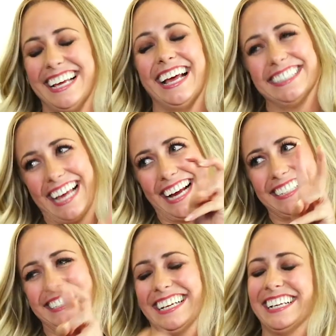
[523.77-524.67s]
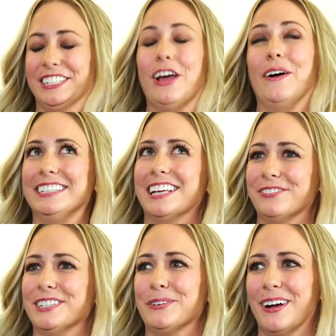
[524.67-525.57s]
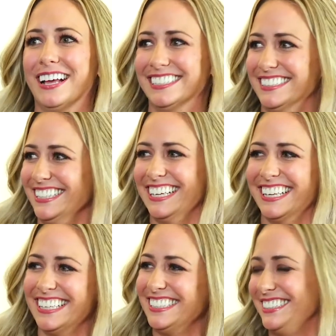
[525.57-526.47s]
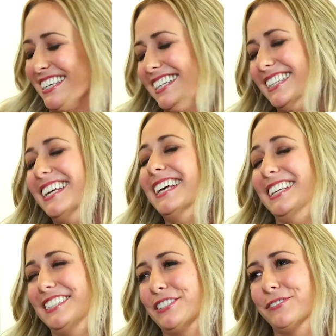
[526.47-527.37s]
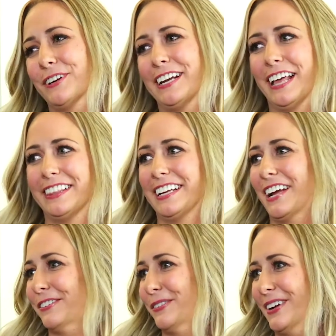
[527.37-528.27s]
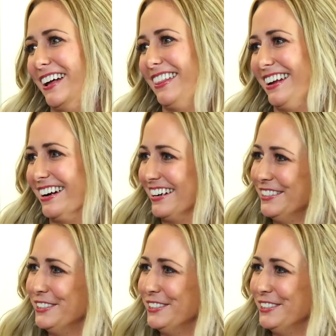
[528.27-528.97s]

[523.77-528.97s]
Yes, acting. No, it definitely was. He's a friend. Nothing ever went on there.